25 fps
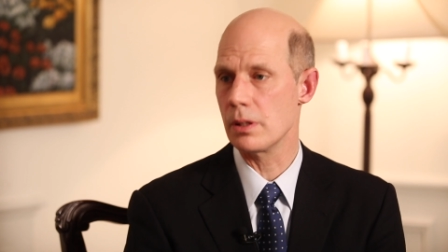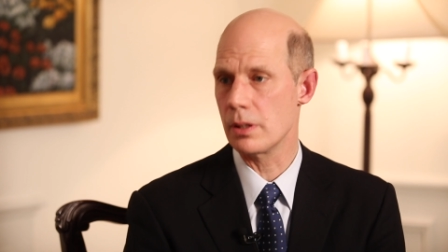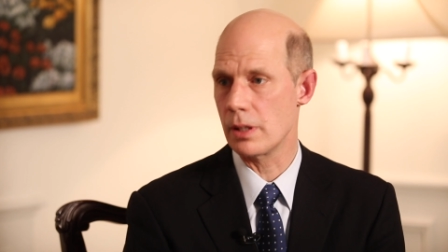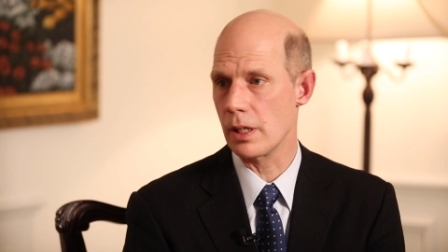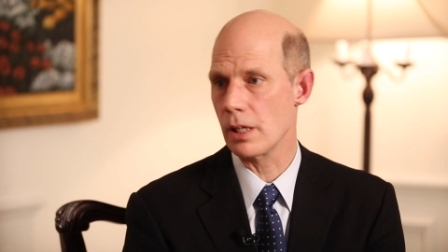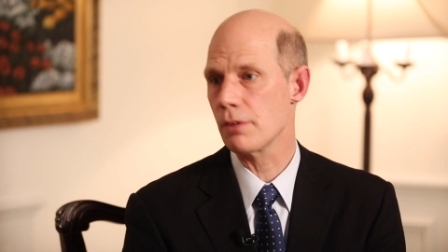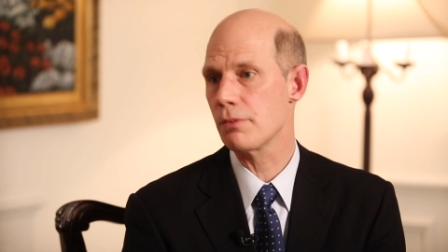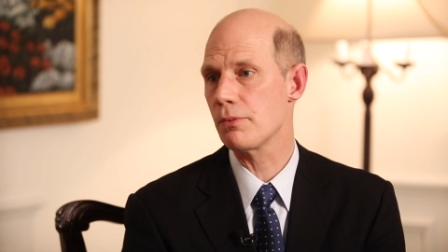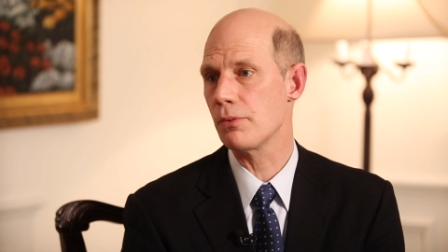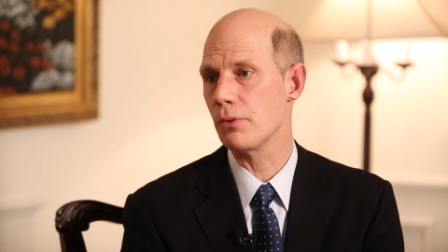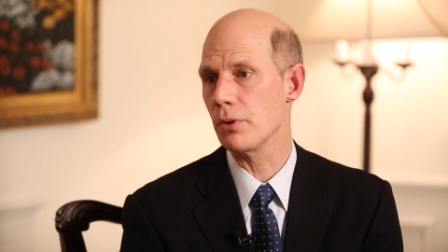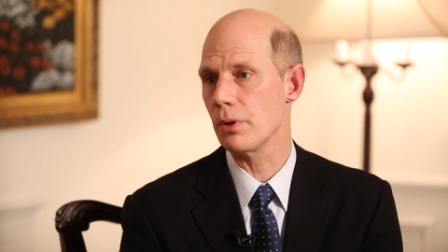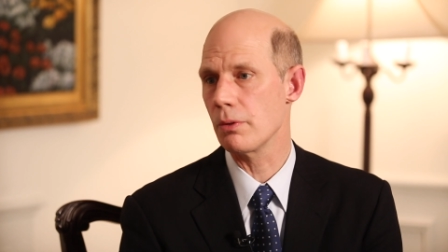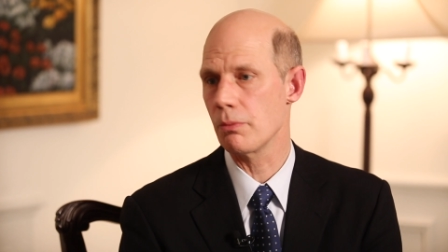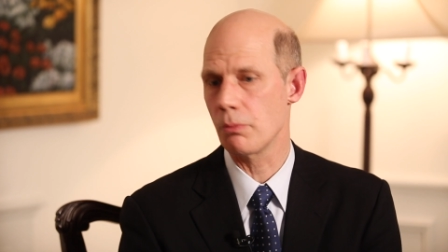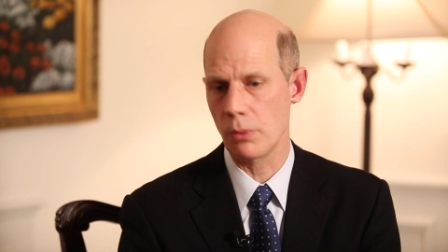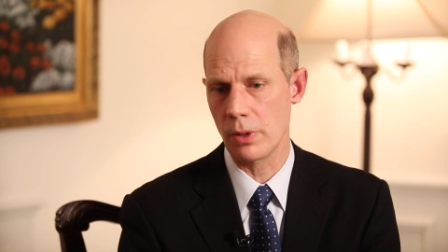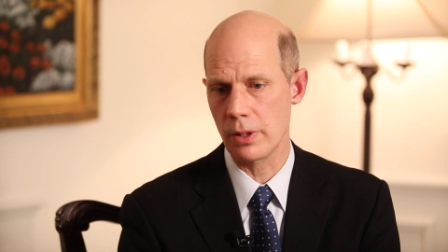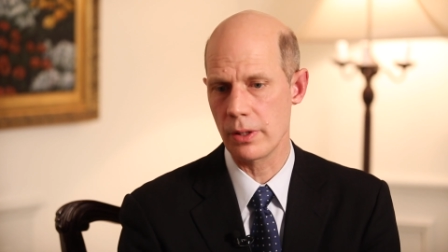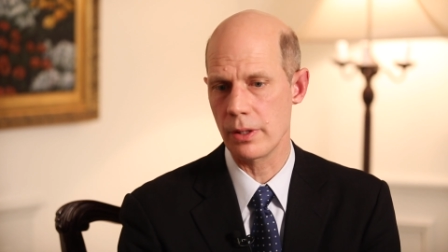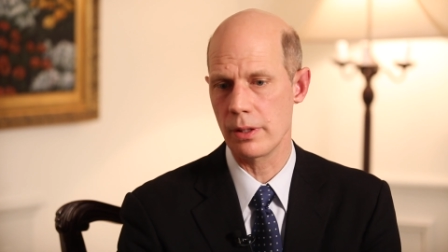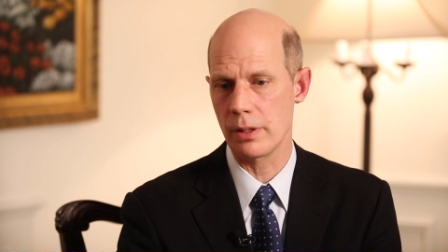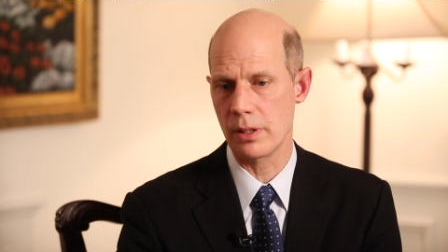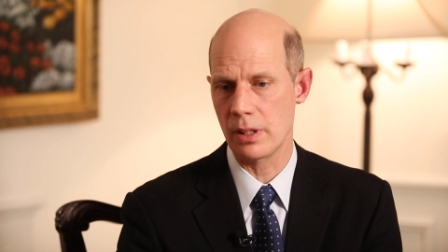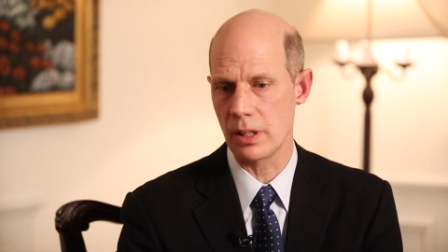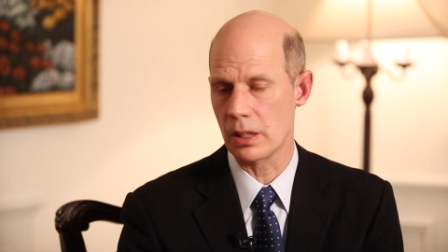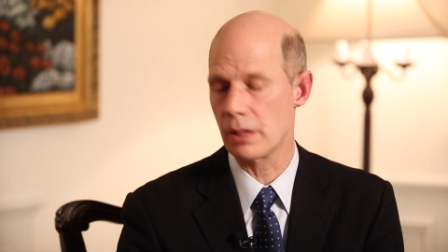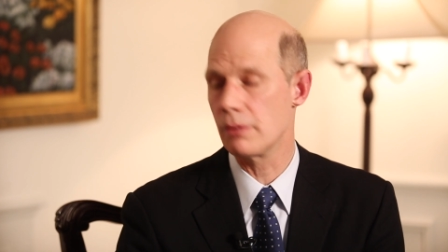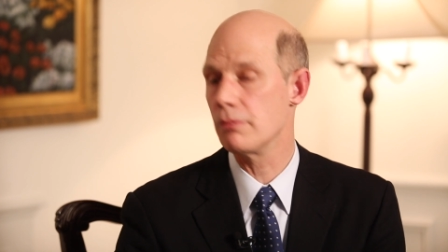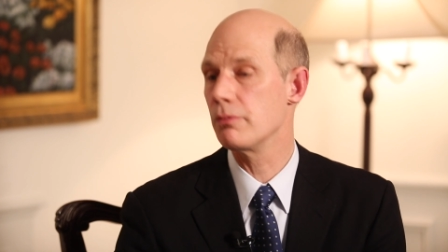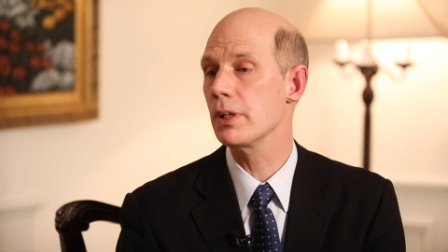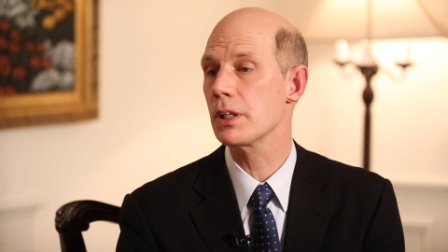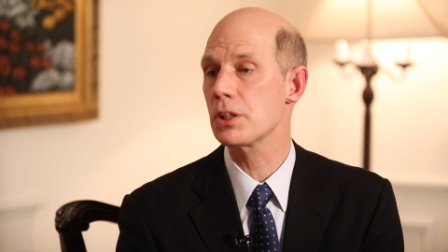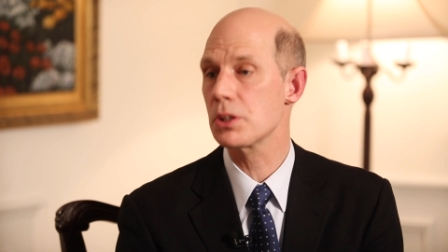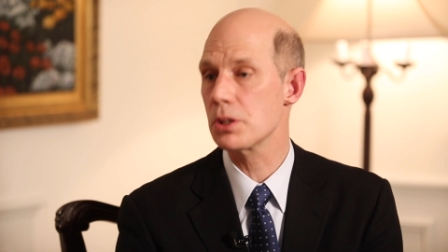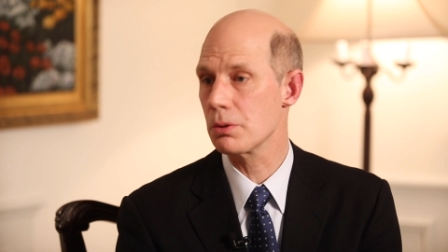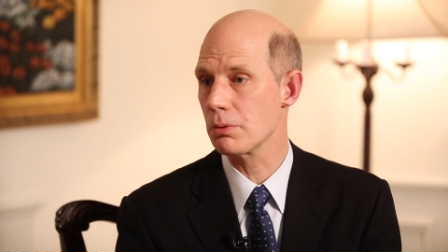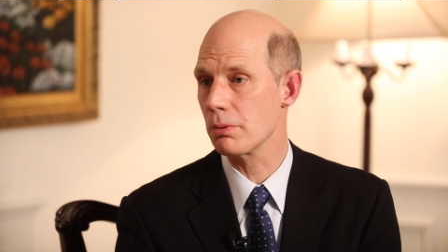therefore, when the
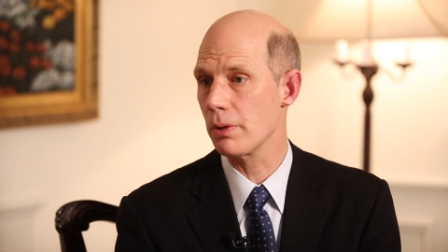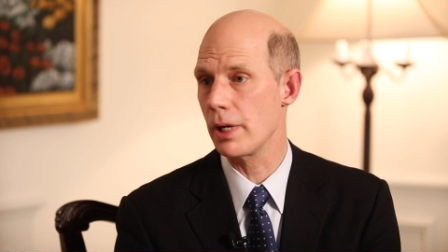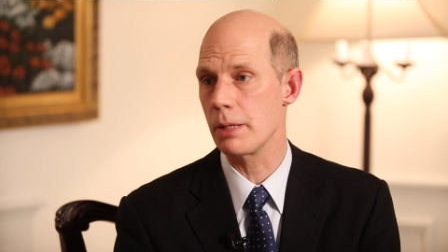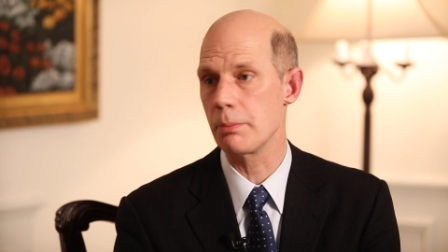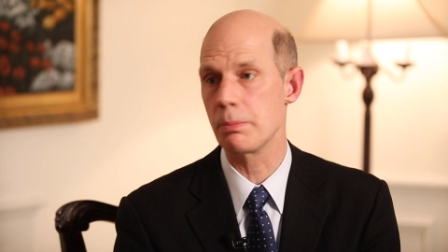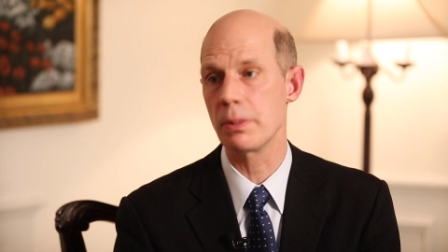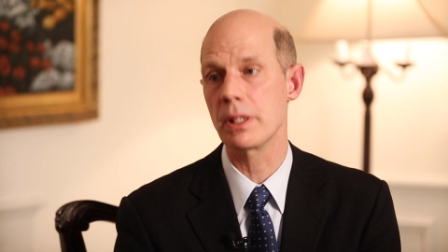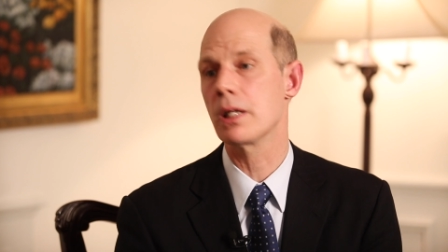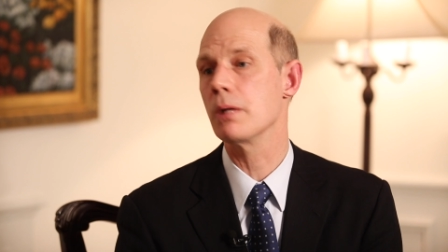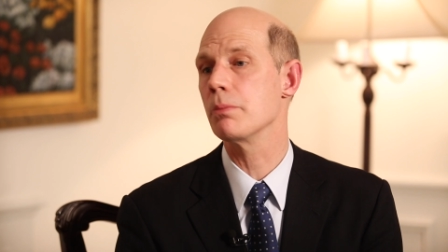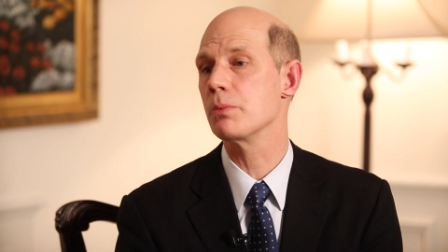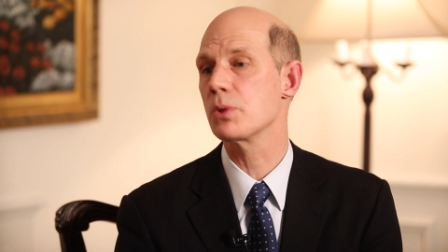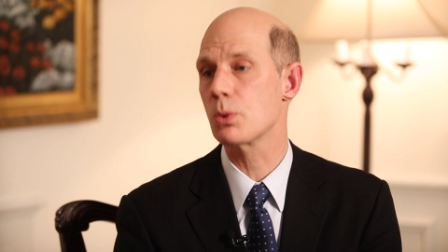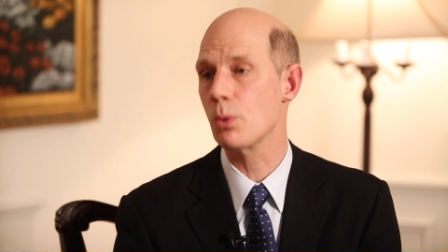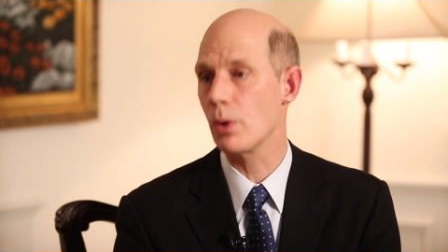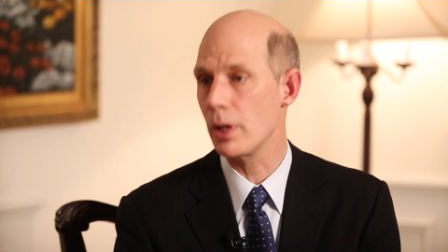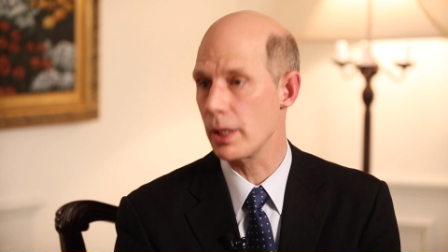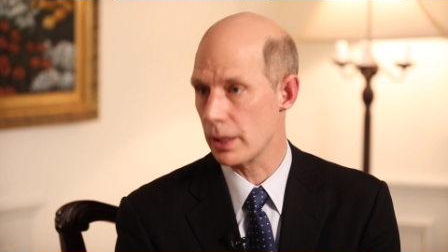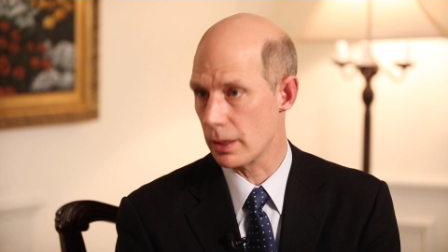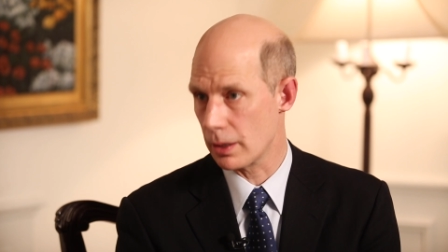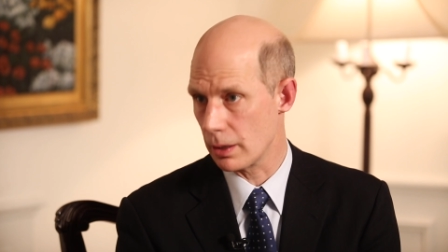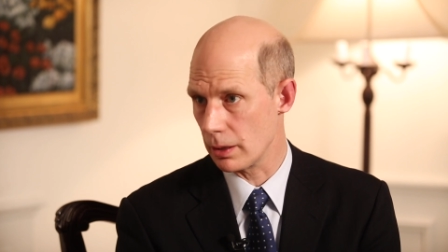conviction rate becomes quite